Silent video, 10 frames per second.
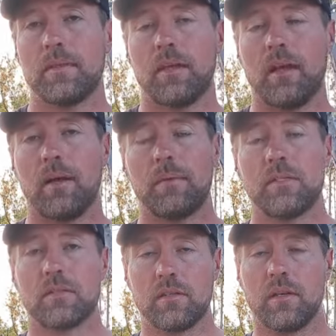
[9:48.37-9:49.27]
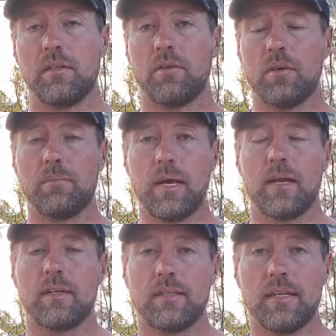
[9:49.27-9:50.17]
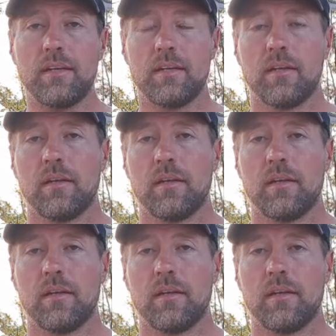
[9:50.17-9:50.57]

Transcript: Um, it's not a bad idea